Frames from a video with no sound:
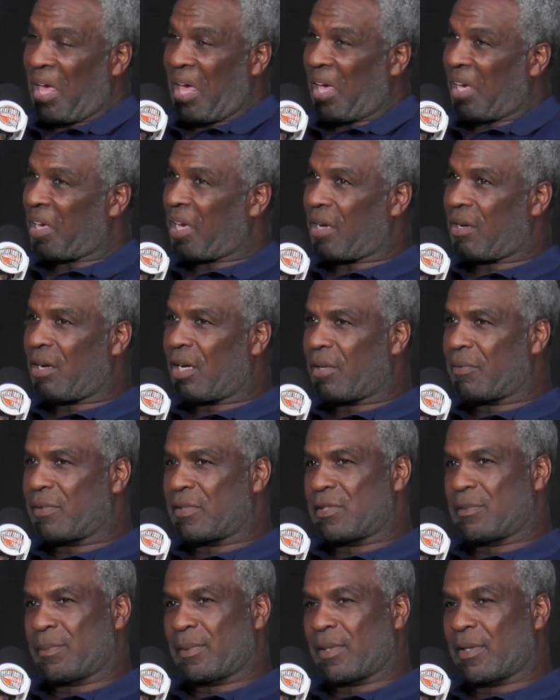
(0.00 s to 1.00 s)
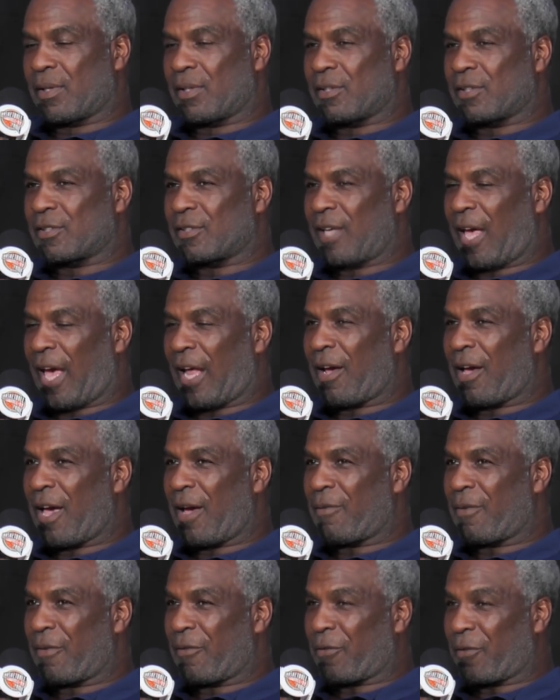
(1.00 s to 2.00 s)
I can't argue with you because I
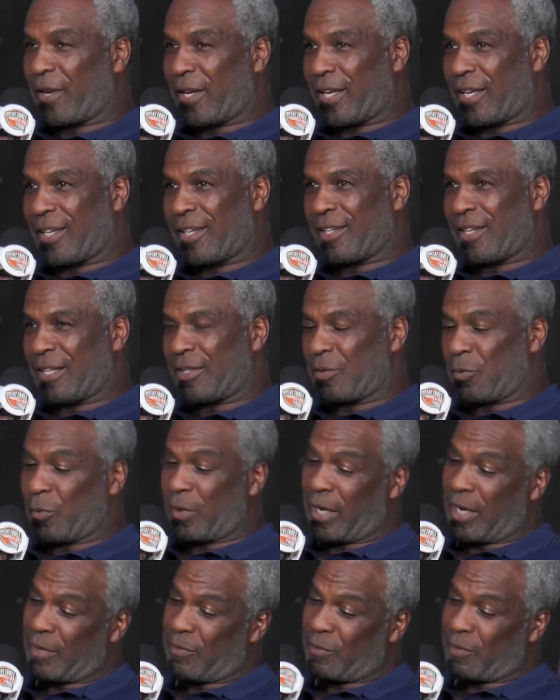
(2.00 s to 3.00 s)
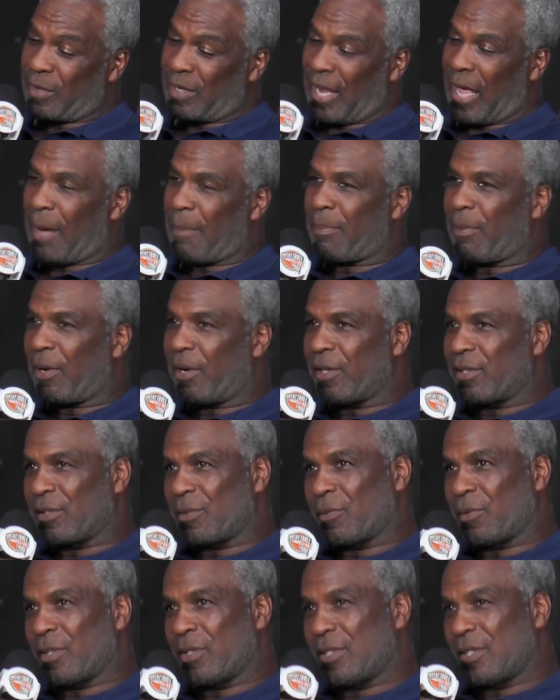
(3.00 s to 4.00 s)
don't have a ring. The one I bought,
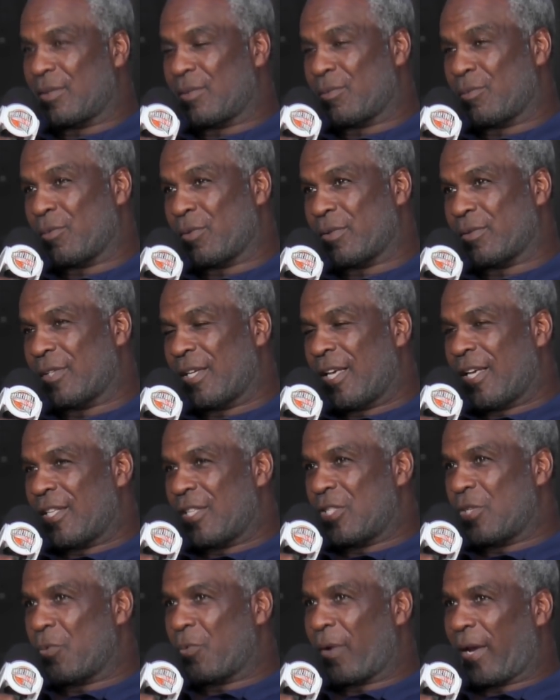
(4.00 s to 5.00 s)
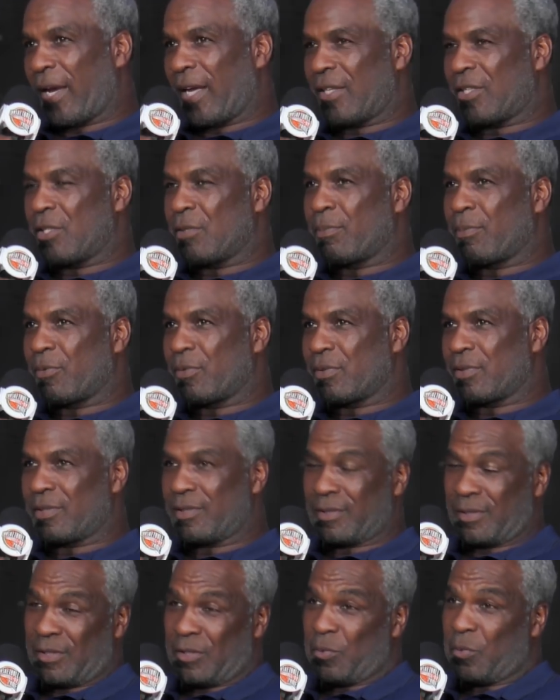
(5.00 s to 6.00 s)
the one you wearing,
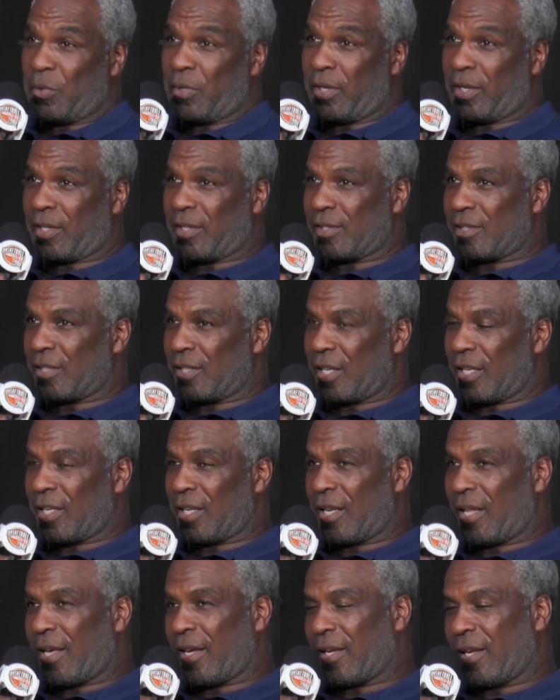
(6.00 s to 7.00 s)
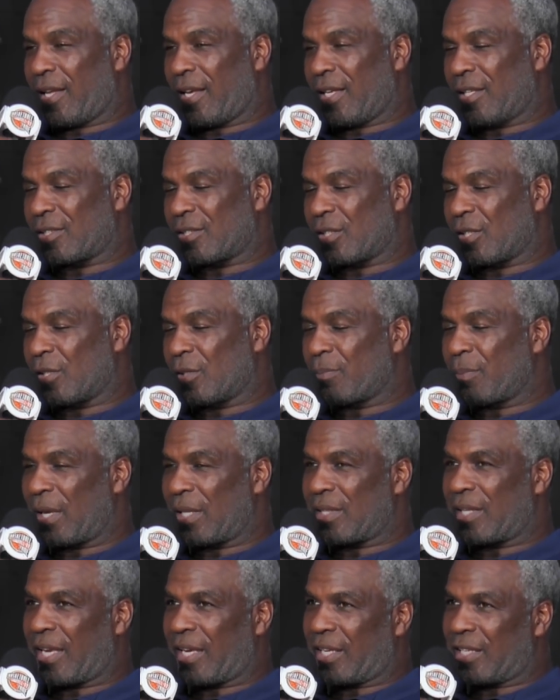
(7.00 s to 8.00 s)
you wanted in L.A. So my
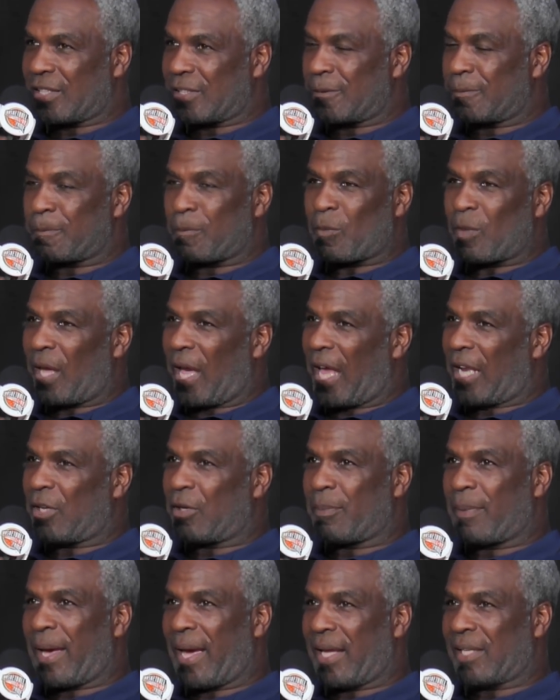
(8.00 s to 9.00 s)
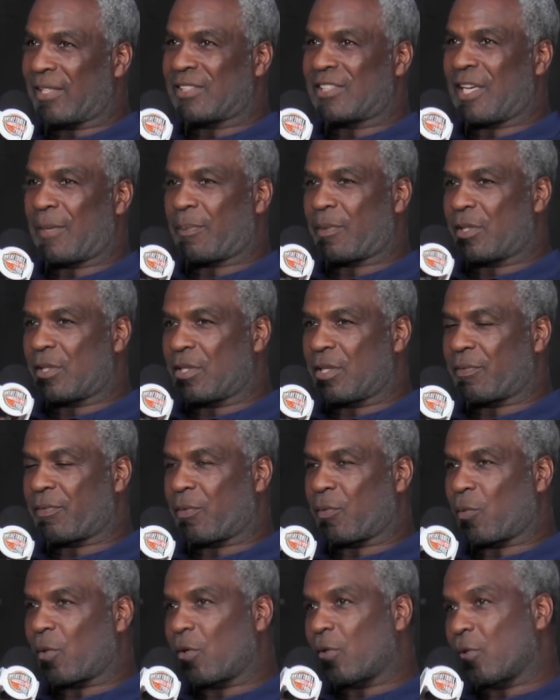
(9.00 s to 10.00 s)
thing is, I don't mind stepping in a
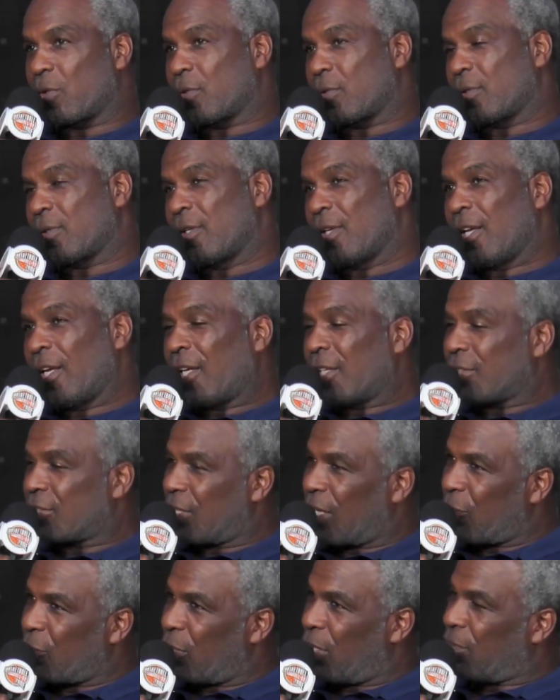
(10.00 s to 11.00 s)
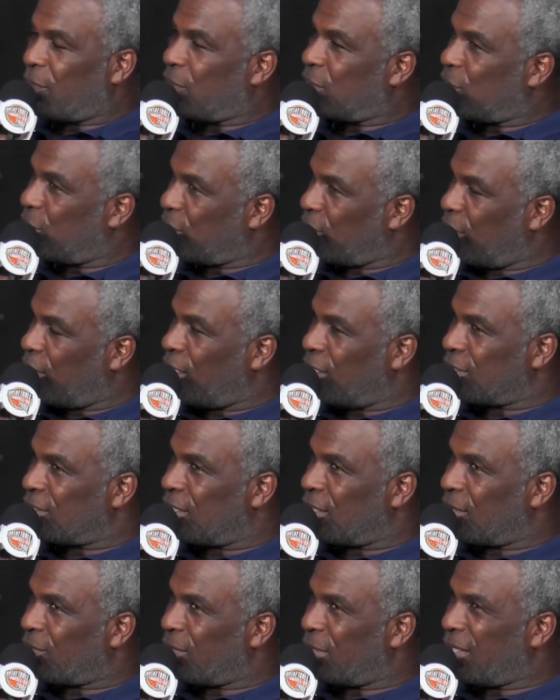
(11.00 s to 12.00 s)
different role. So that went on for 2 years.
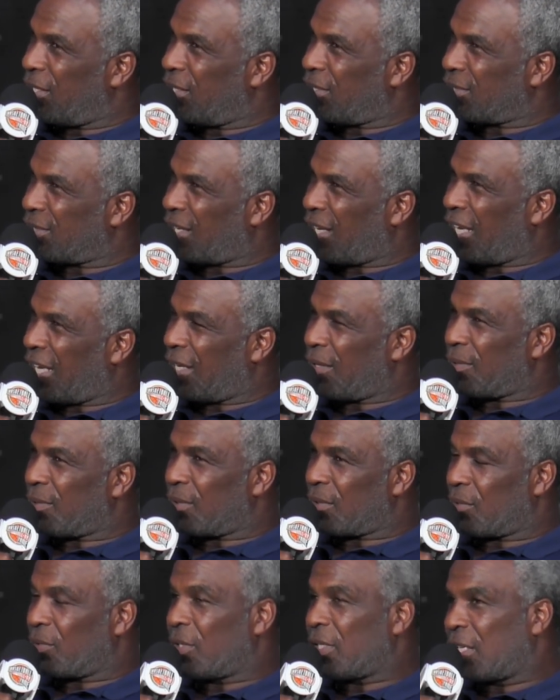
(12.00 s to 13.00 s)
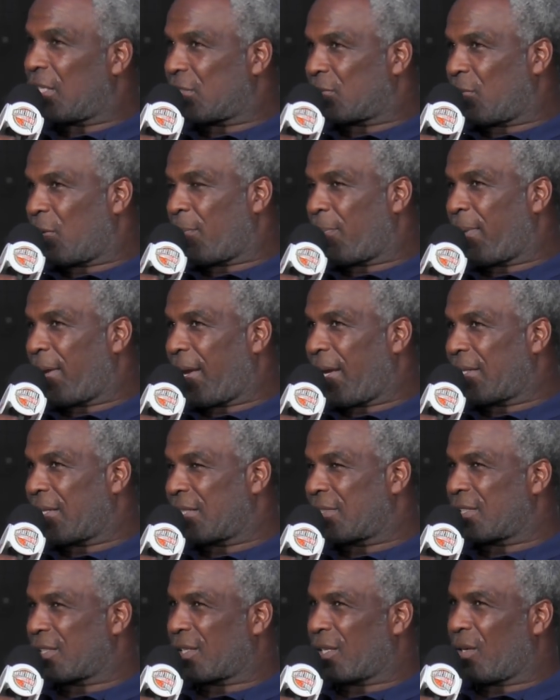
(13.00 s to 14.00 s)
Then 3 years went past. I
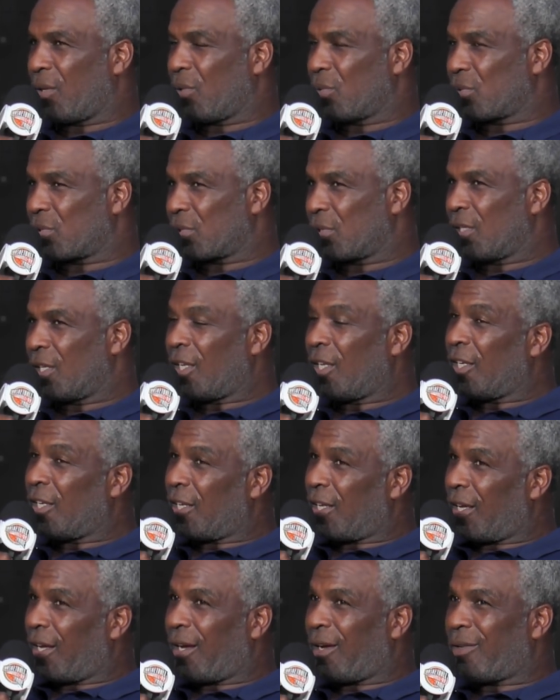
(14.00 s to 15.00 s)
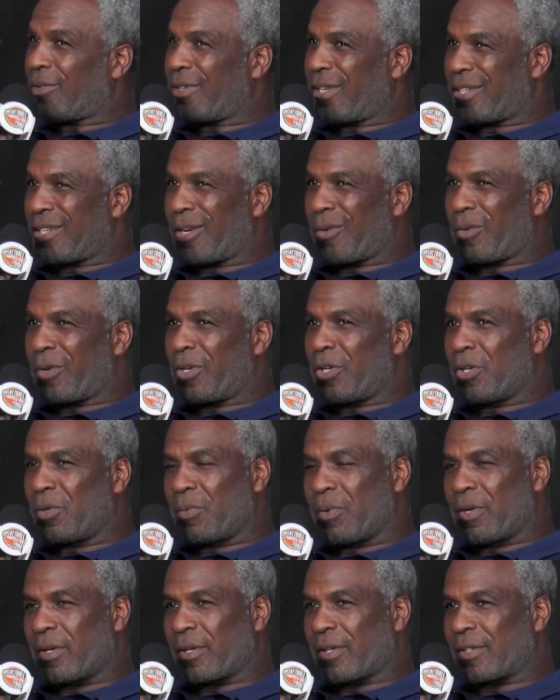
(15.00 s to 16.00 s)
said, coach, I don't think your role
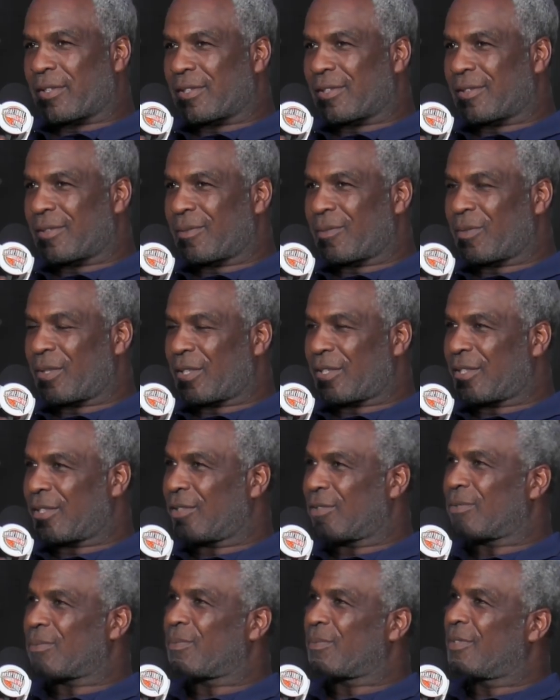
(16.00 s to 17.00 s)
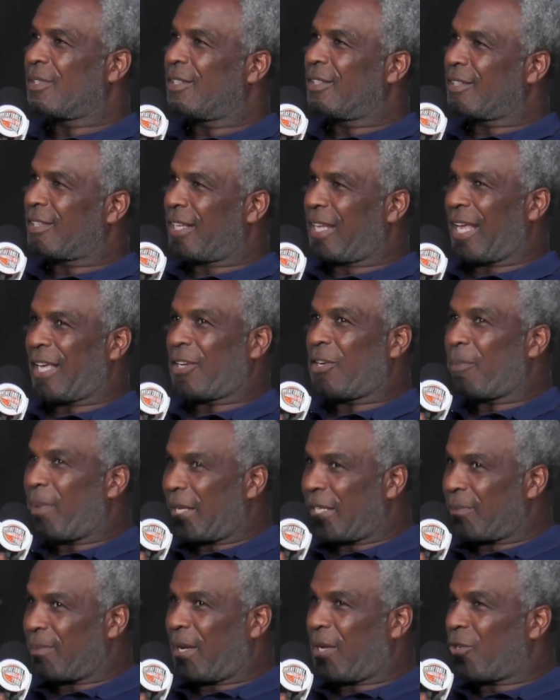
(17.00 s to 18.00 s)
working. So can I go
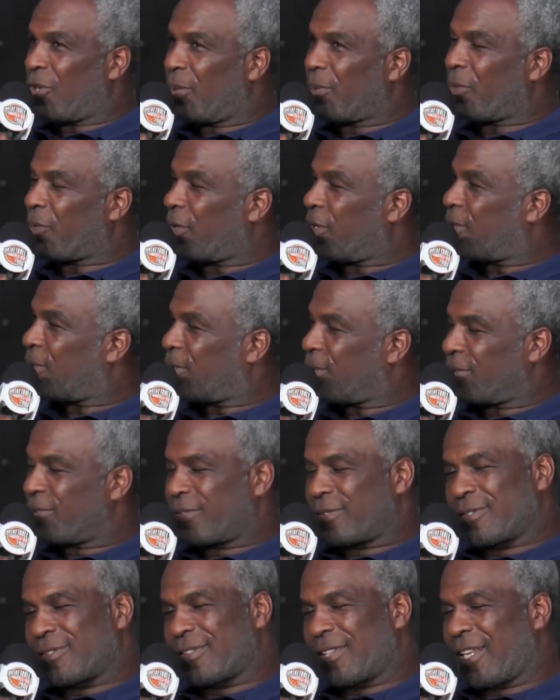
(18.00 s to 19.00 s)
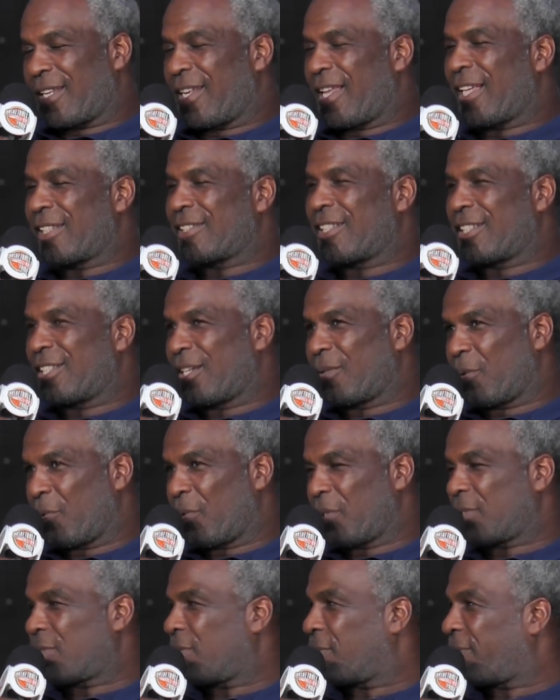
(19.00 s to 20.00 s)
back to my normal role? And that's the year we
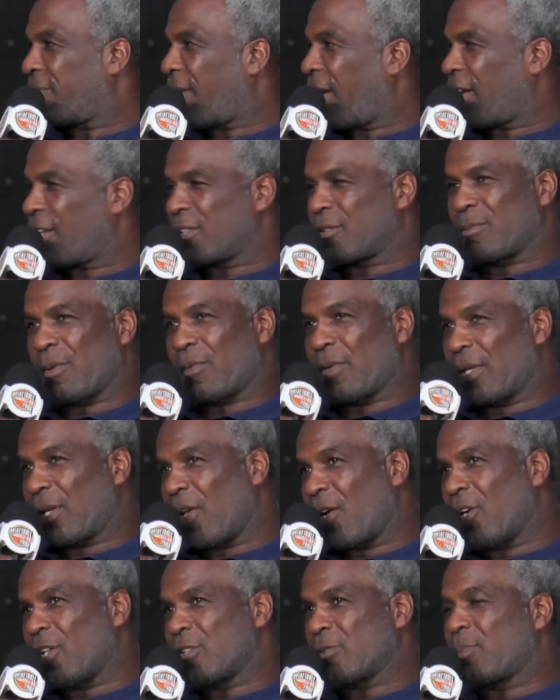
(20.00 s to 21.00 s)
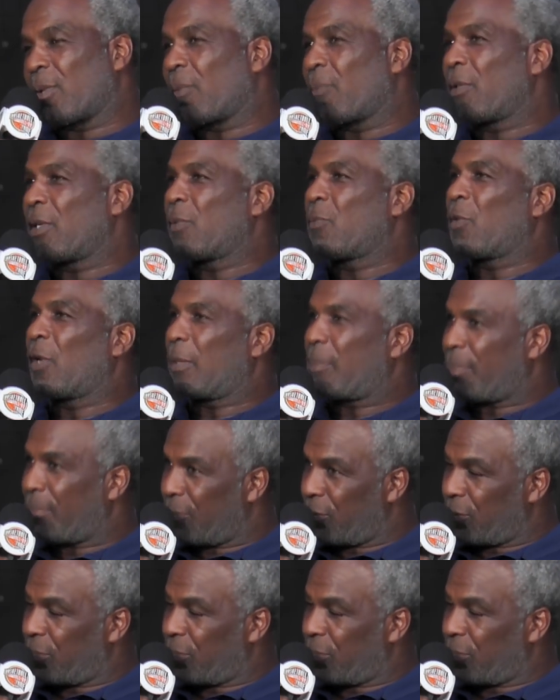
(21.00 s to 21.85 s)
went to the finals, but we lost, but we went,